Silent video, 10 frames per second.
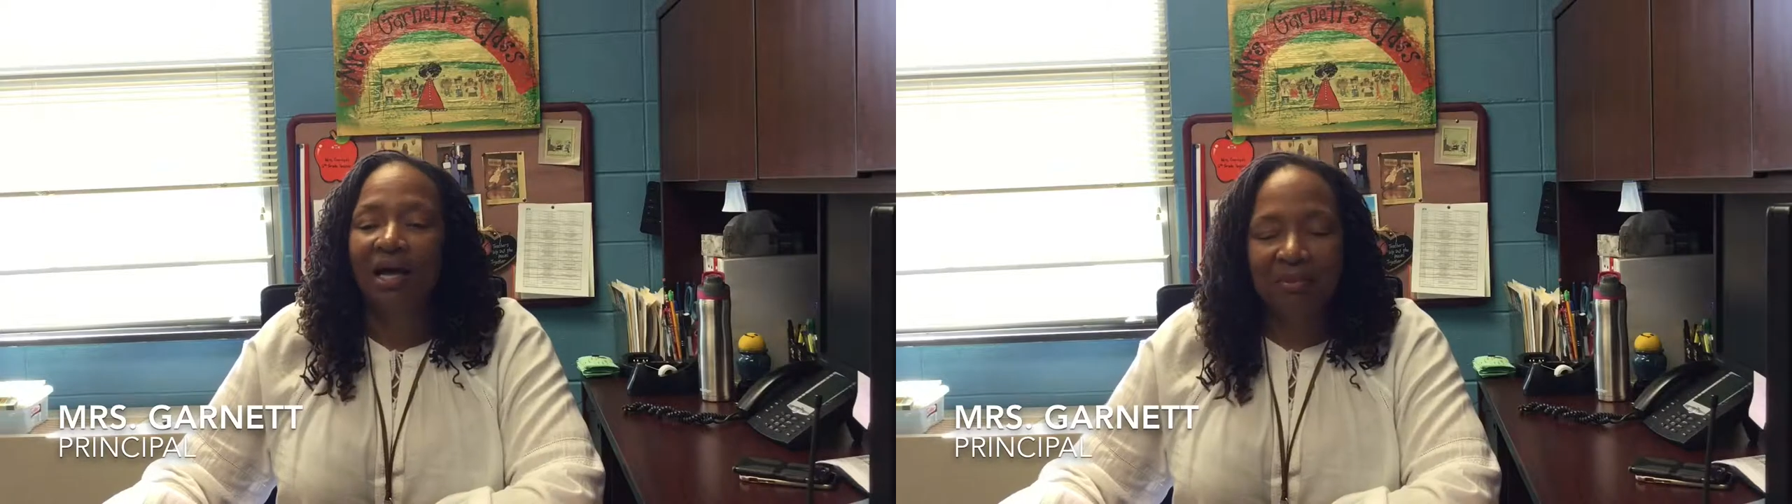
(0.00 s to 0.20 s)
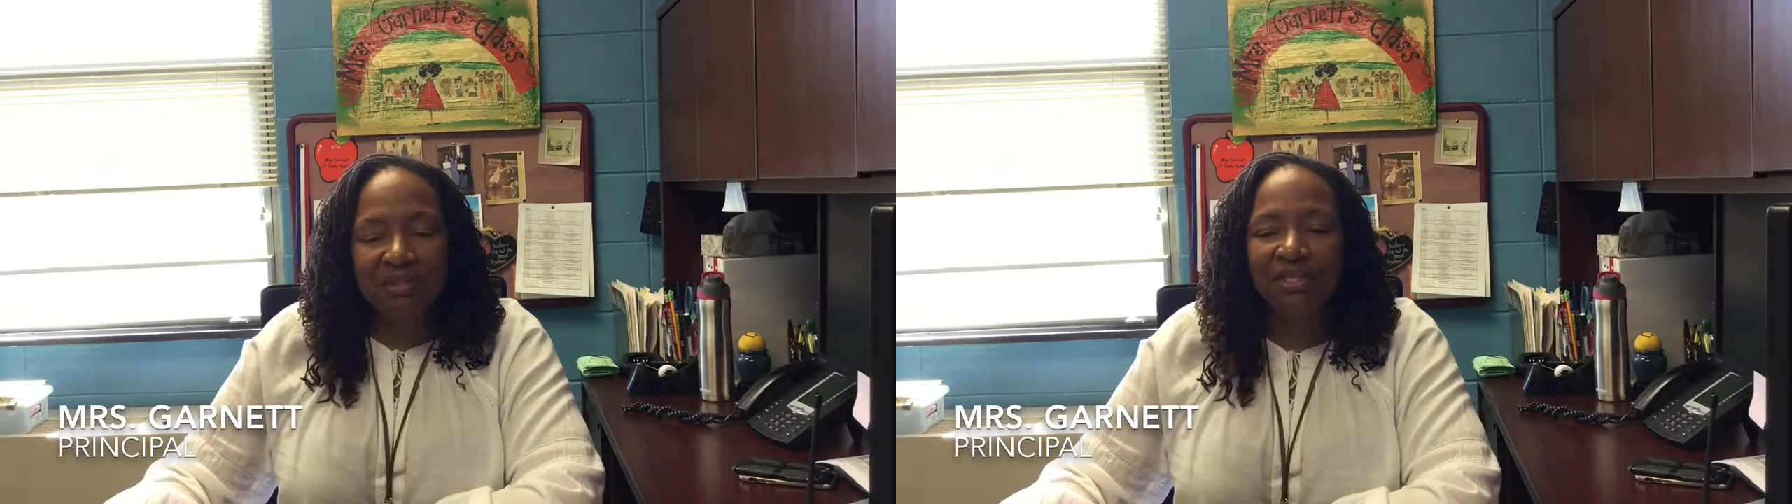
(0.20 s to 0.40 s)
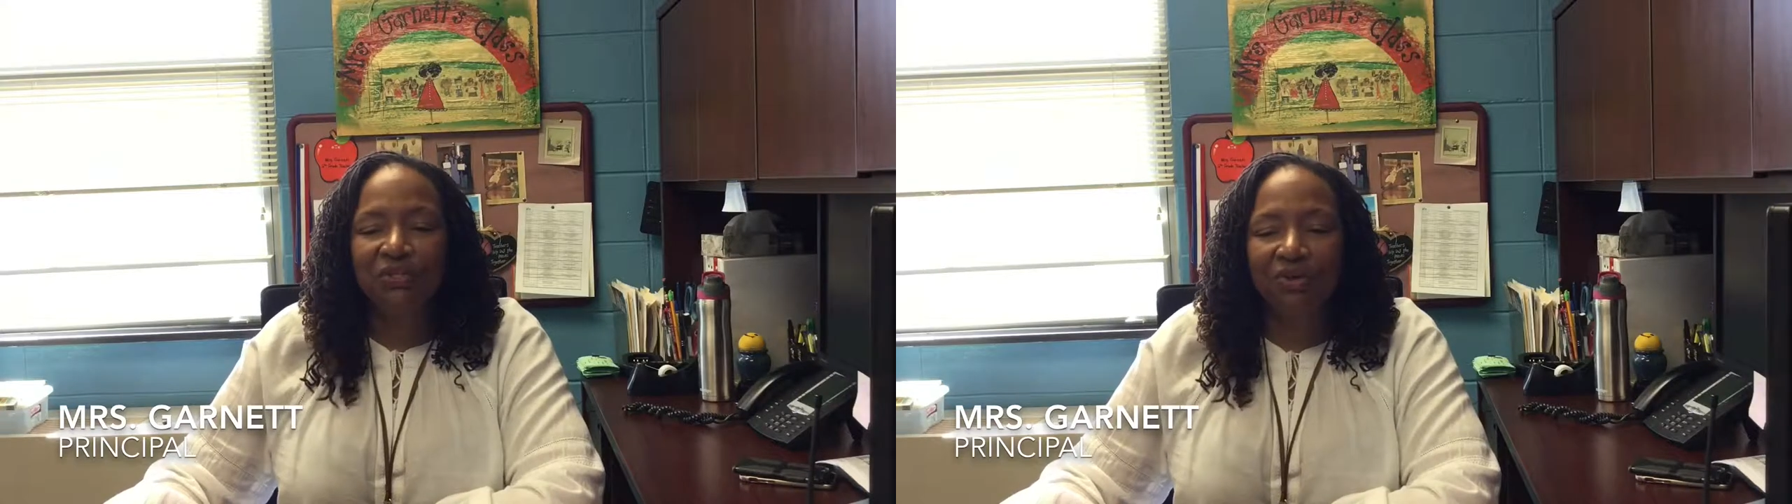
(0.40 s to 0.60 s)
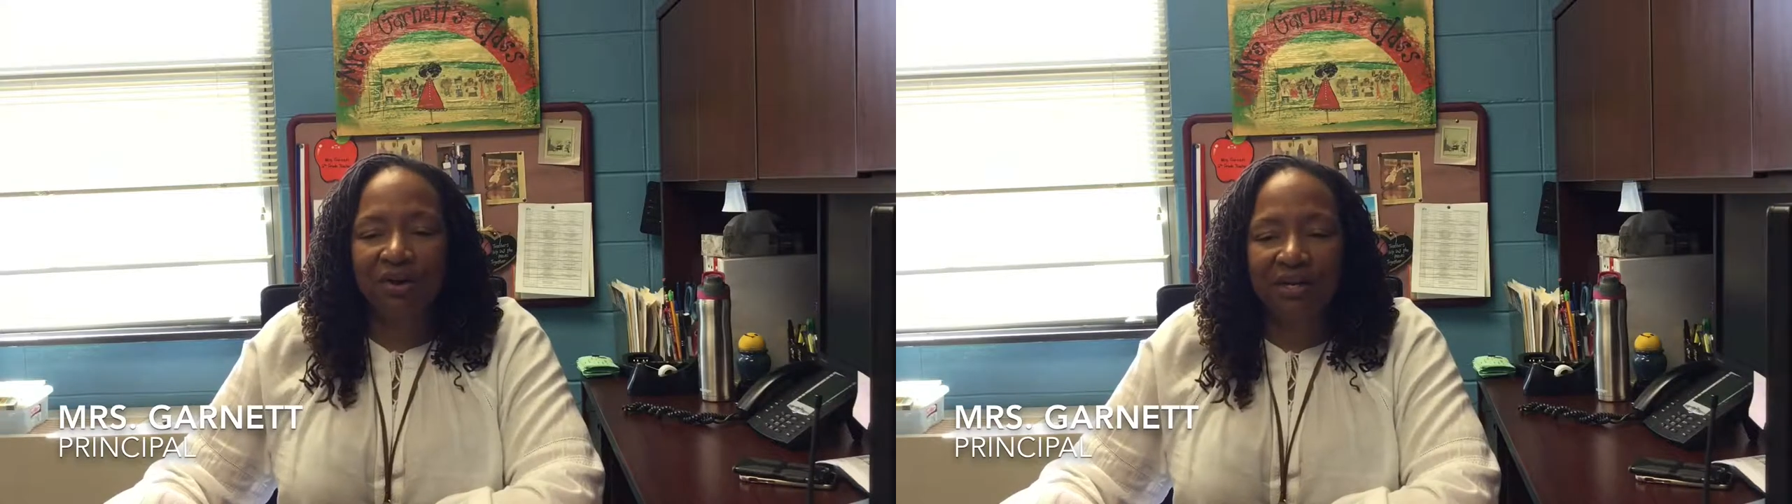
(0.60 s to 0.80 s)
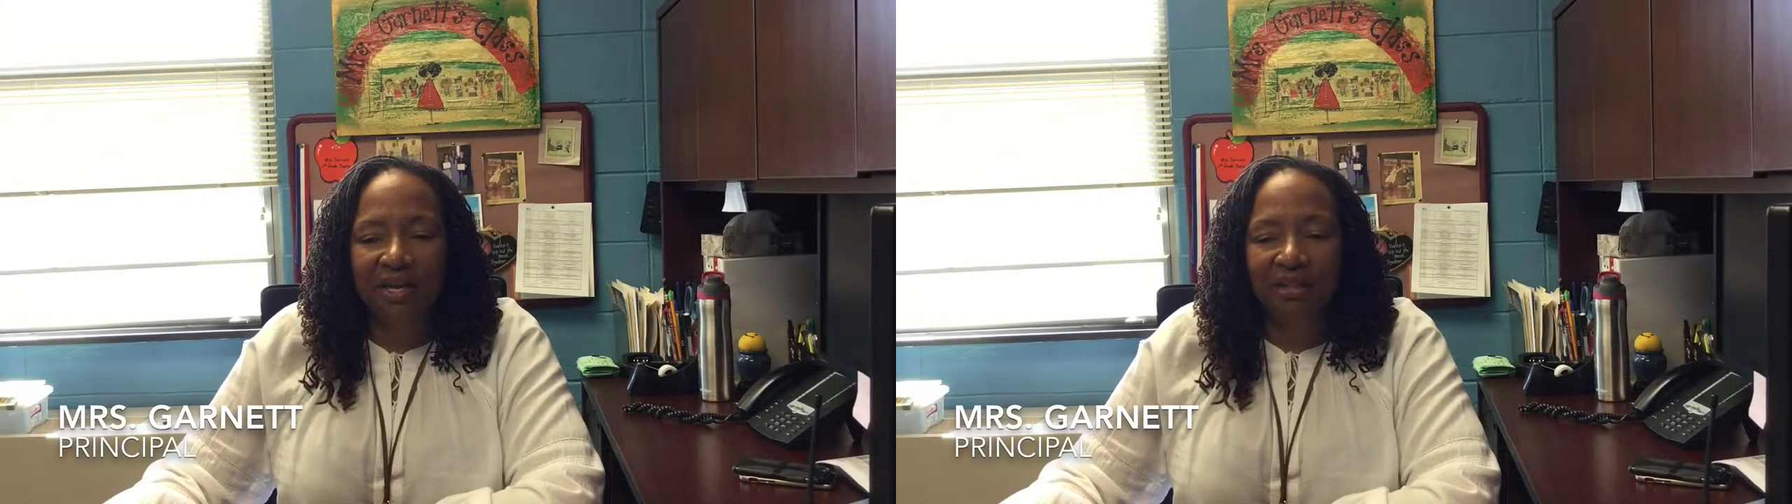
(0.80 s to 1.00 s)
I'm Deirdre
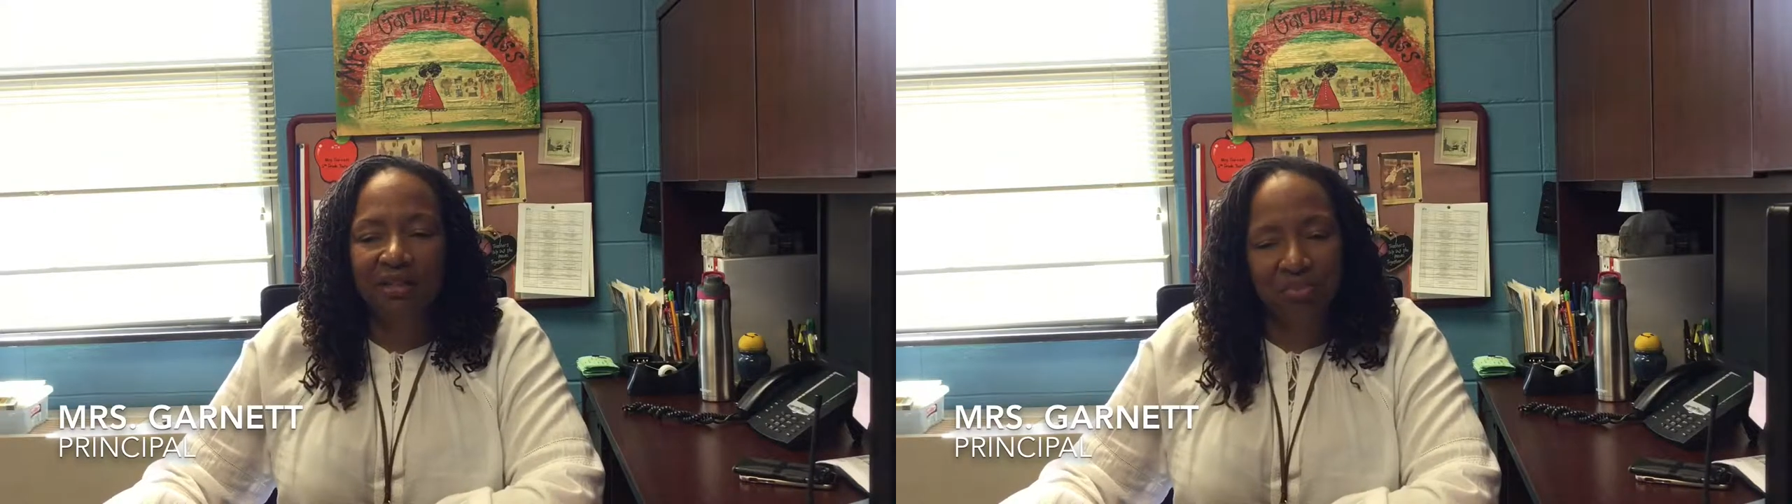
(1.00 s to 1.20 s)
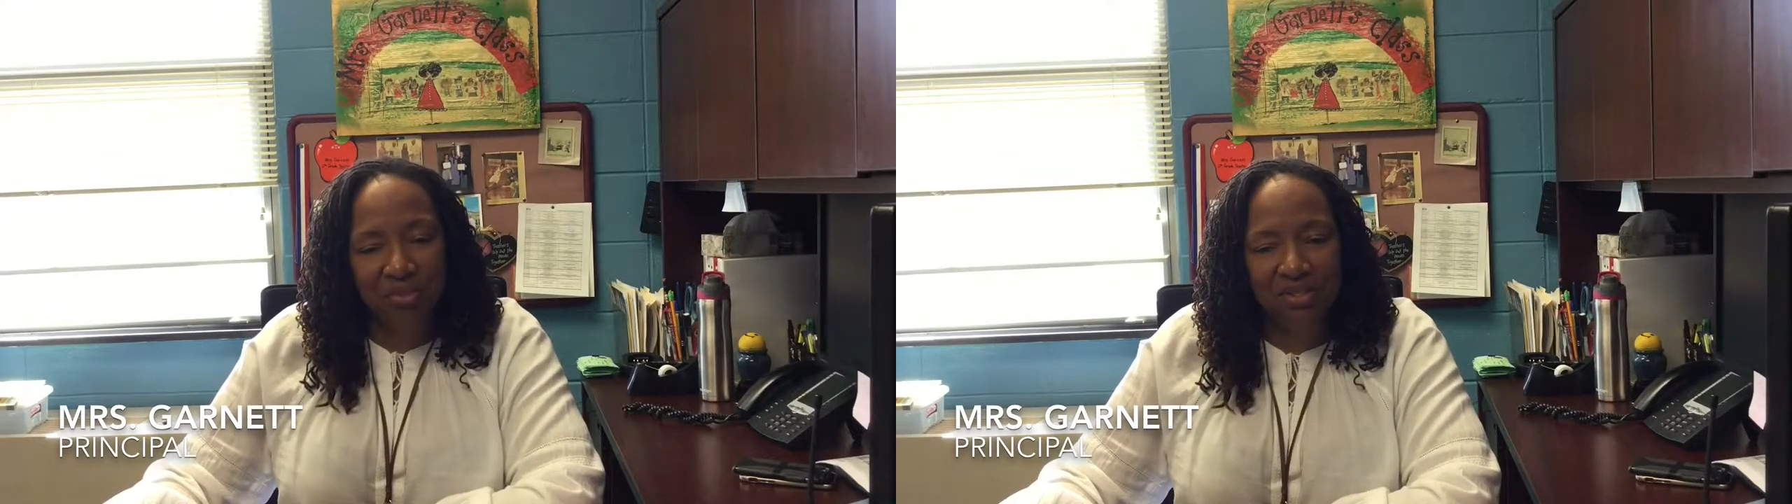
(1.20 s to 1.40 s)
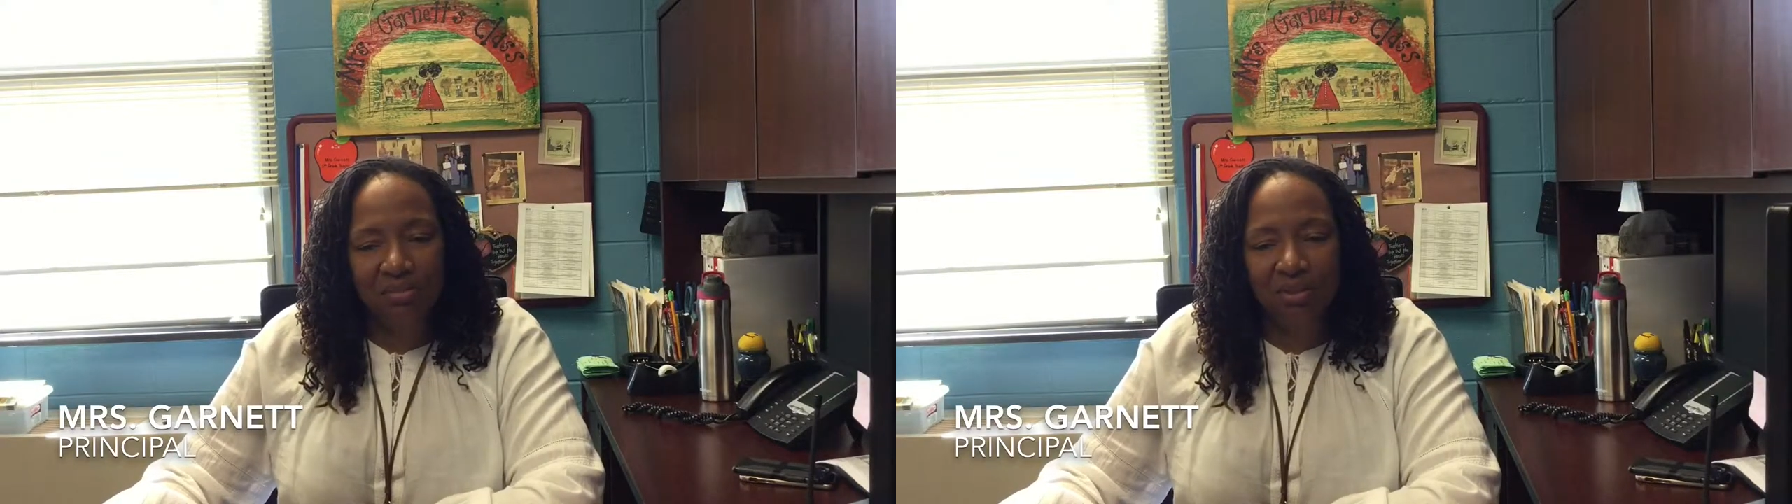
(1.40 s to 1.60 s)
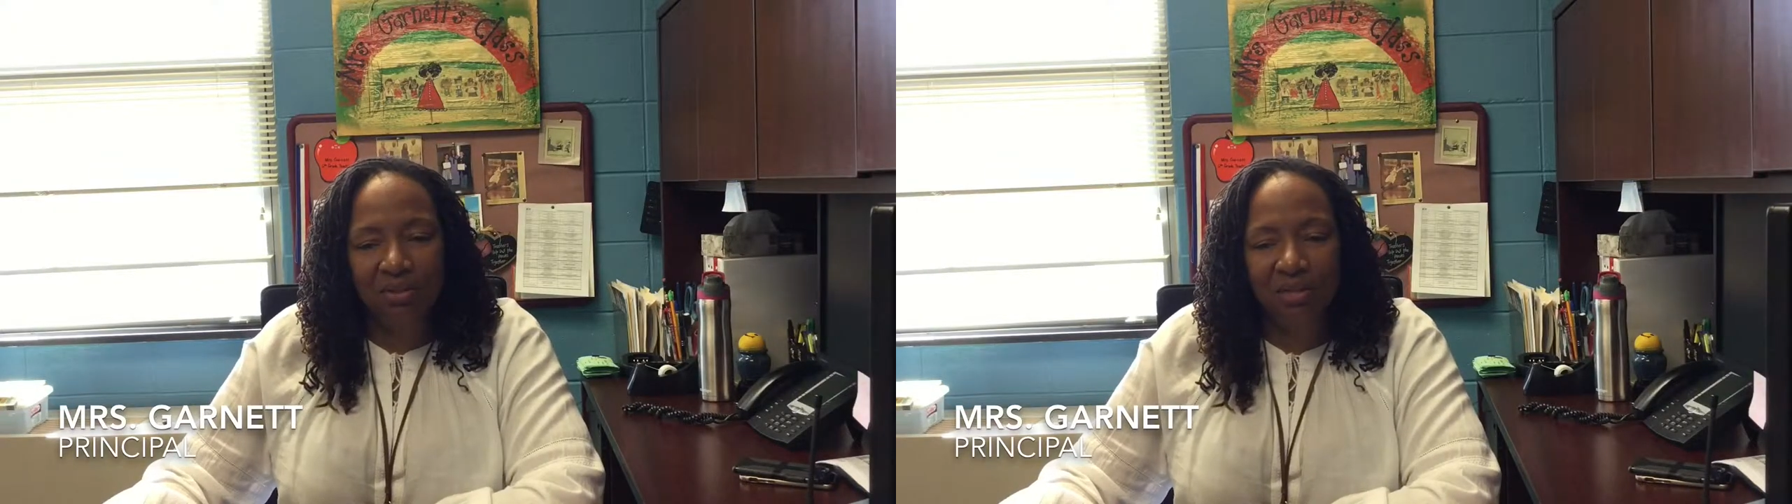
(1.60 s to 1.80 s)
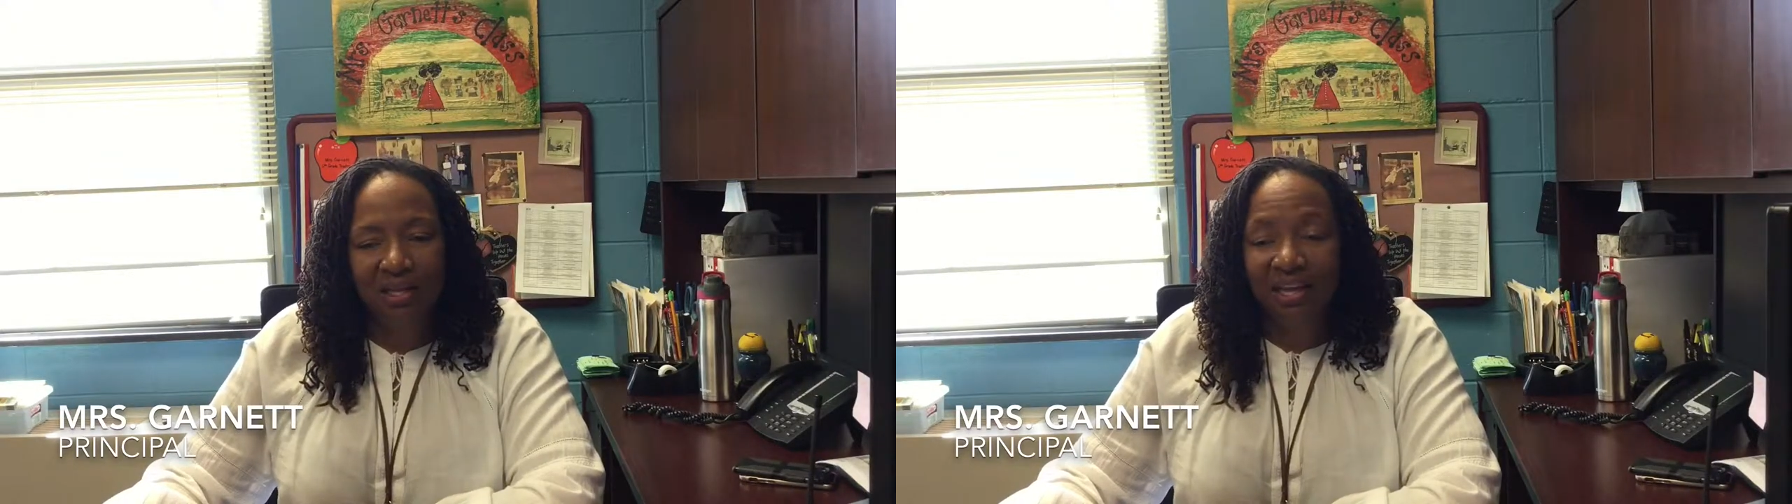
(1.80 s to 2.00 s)
Garnett, the principal,